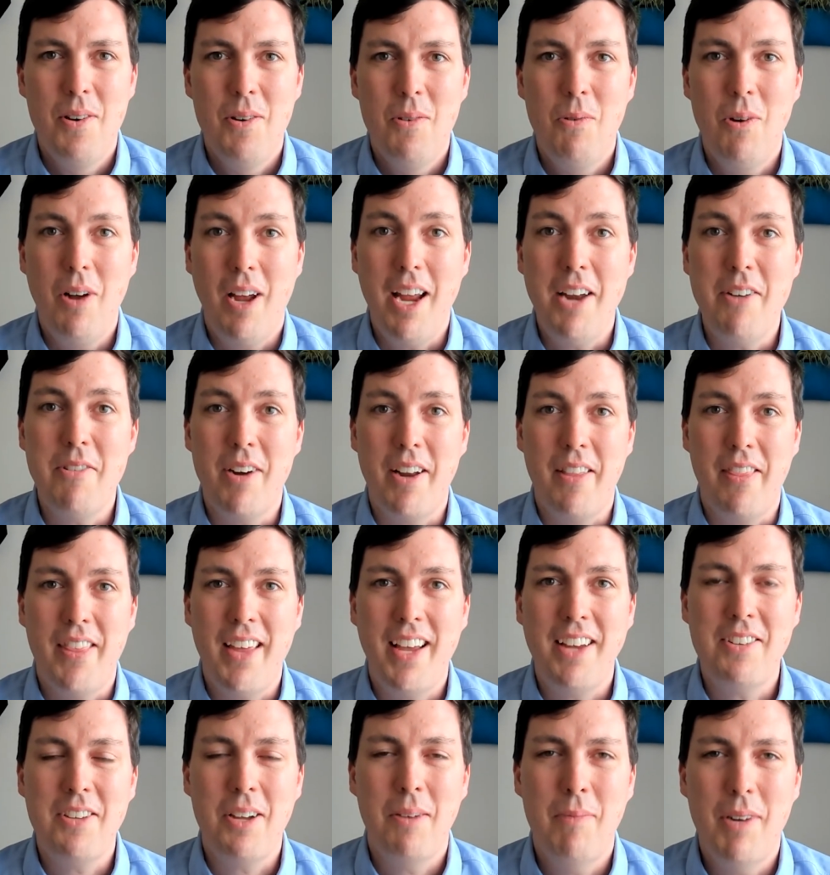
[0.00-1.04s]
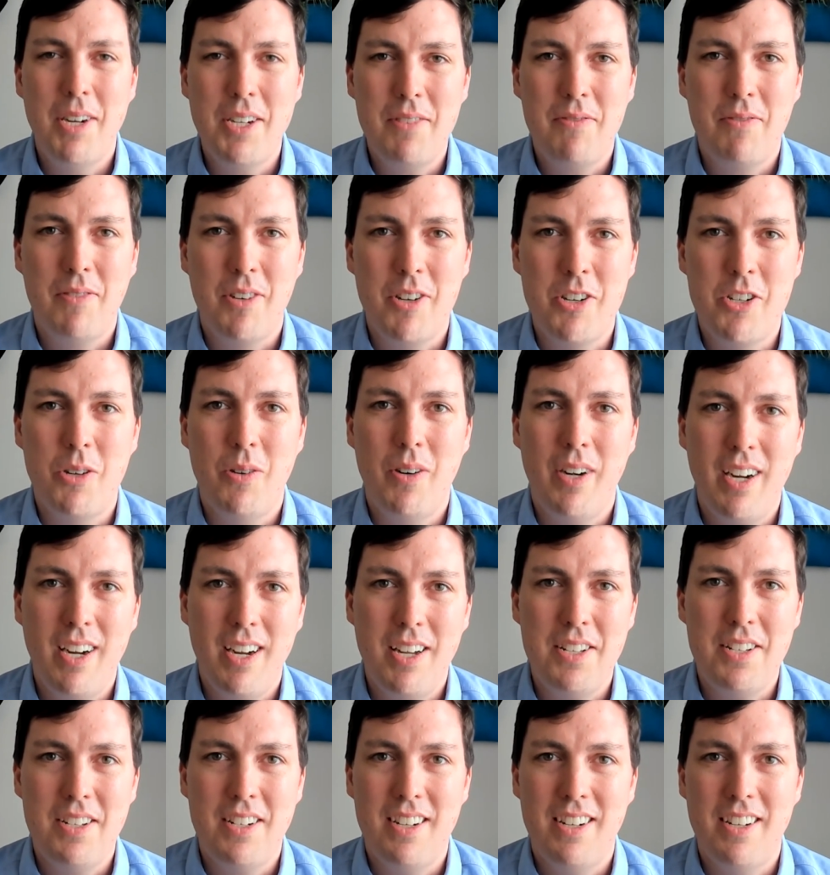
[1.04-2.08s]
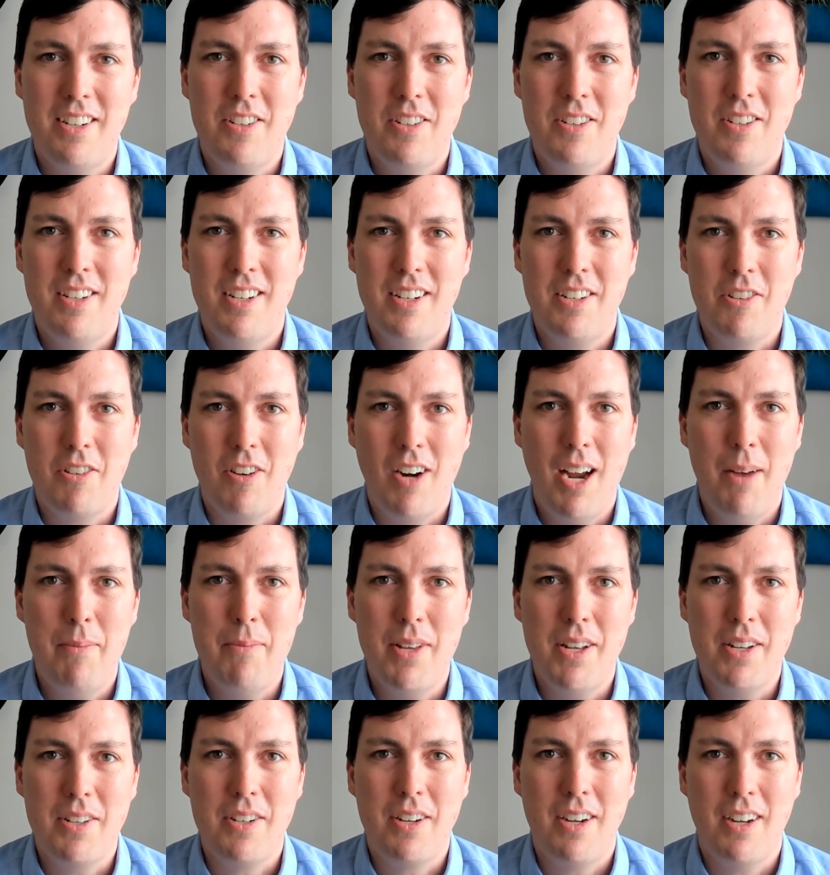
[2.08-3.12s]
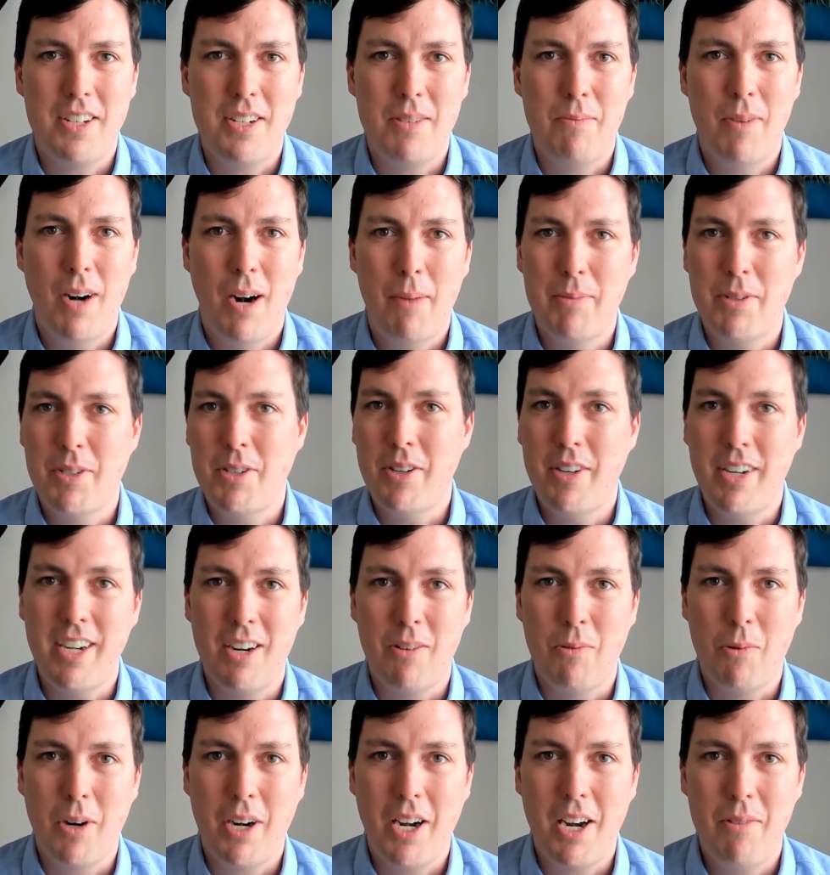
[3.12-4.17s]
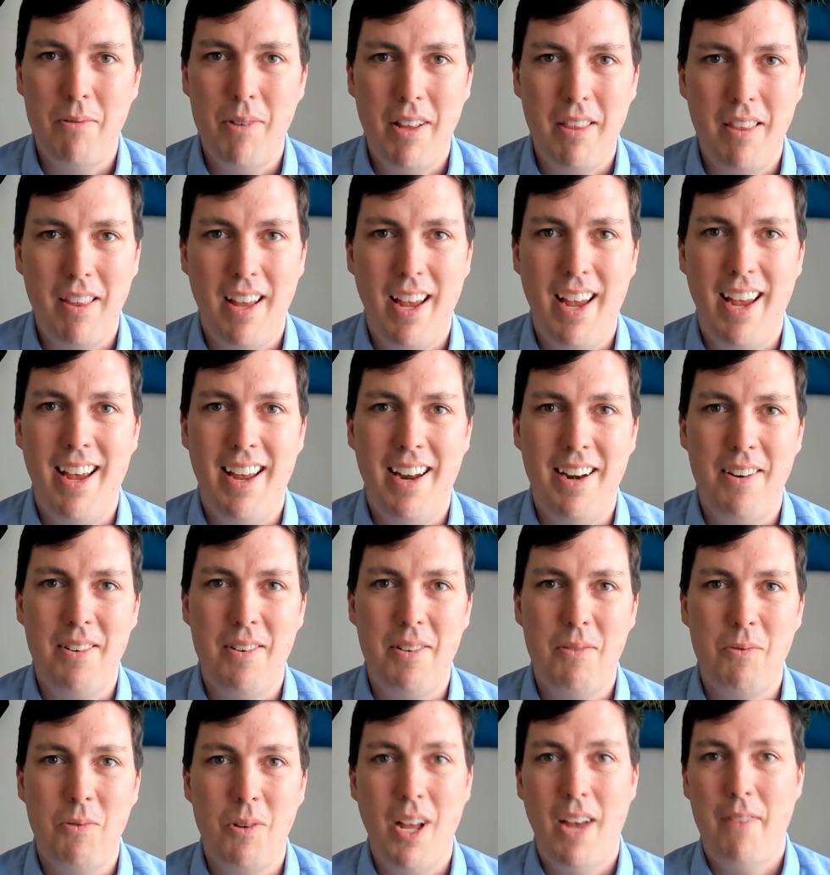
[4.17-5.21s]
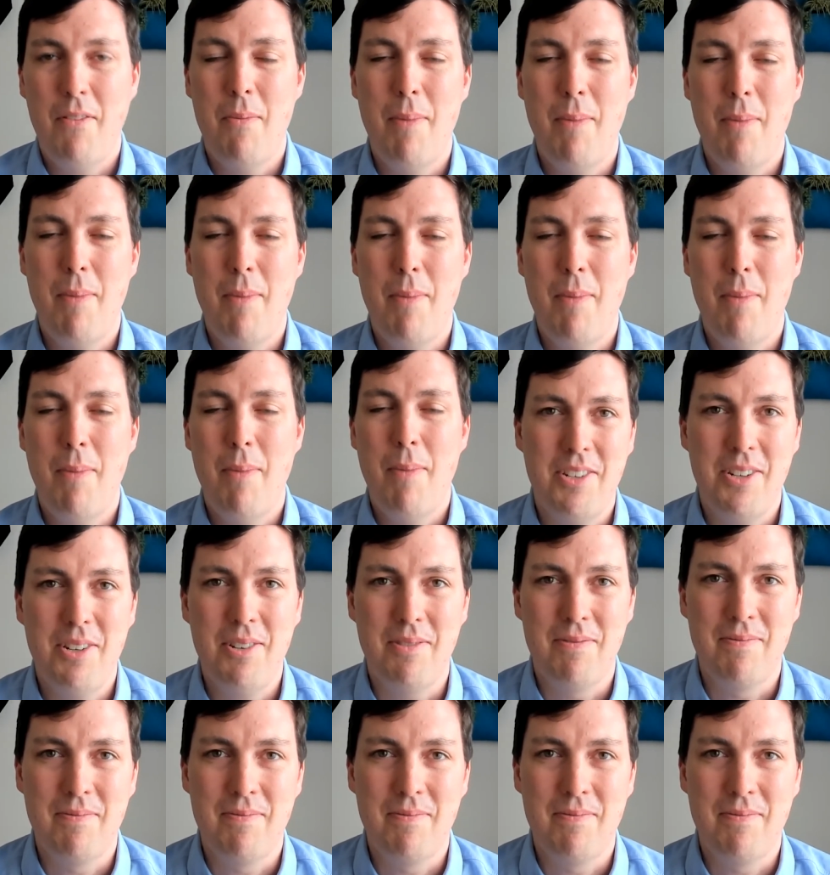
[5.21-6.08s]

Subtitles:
Well, Adrian, thanks so much for joining us to describe this customer opportunity you're working with, and we'll have you back on here soon.